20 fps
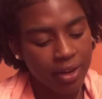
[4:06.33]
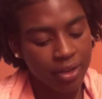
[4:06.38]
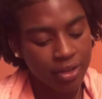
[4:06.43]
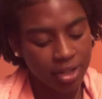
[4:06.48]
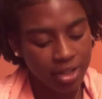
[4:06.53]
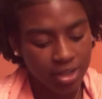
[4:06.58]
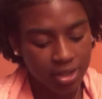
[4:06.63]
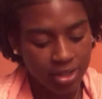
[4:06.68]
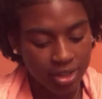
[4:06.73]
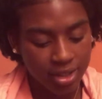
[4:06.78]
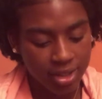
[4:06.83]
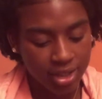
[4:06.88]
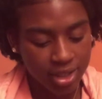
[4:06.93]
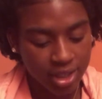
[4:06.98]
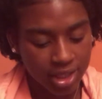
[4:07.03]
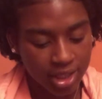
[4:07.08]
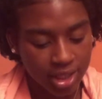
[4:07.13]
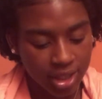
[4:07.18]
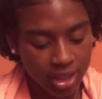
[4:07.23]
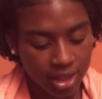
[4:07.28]
Oh, this is a
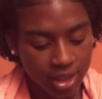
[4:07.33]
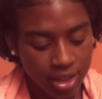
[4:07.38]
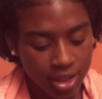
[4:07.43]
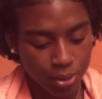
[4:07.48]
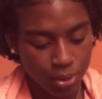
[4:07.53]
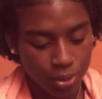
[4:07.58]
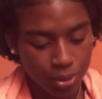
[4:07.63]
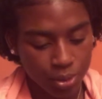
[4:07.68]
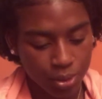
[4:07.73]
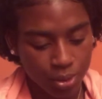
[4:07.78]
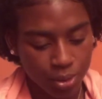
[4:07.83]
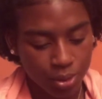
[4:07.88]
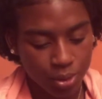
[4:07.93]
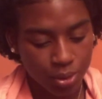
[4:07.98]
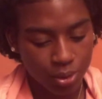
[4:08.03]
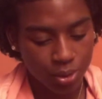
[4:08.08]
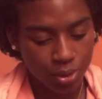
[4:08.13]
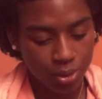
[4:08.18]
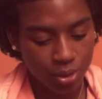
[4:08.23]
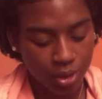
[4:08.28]
tea.
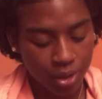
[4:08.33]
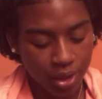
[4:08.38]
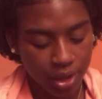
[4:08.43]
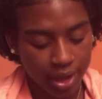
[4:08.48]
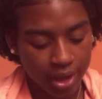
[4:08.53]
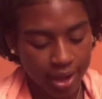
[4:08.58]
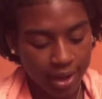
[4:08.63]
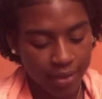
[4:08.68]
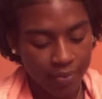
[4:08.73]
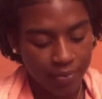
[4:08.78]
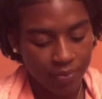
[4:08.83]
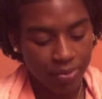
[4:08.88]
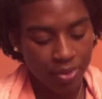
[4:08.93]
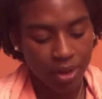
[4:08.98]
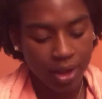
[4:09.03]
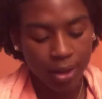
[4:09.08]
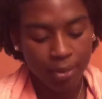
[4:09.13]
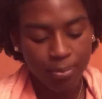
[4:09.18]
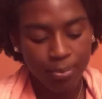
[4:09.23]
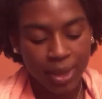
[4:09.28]
Ooh, okay.
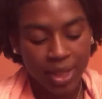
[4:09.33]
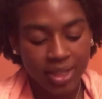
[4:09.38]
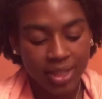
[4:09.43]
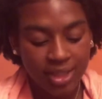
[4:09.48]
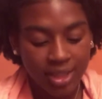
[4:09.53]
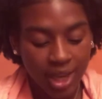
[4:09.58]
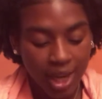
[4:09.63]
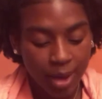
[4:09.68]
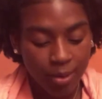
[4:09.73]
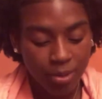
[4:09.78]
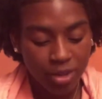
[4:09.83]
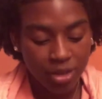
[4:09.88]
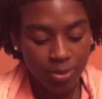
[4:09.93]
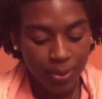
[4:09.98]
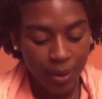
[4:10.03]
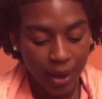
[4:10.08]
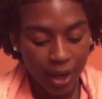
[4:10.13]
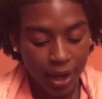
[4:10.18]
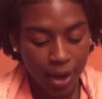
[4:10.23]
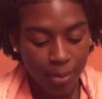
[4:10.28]
A bedtime
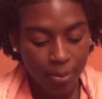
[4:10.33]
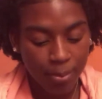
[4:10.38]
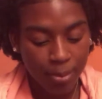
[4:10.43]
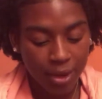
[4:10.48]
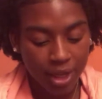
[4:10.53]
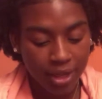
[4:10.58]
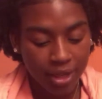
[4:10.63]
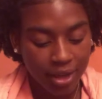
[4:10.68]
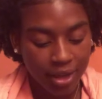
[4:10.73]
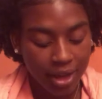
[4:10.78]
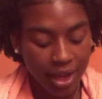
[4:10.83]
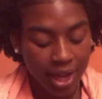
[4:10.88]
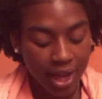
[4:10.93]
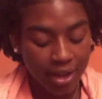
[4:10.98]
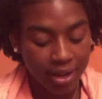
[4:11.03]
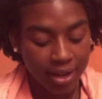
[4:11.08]
inspired blend of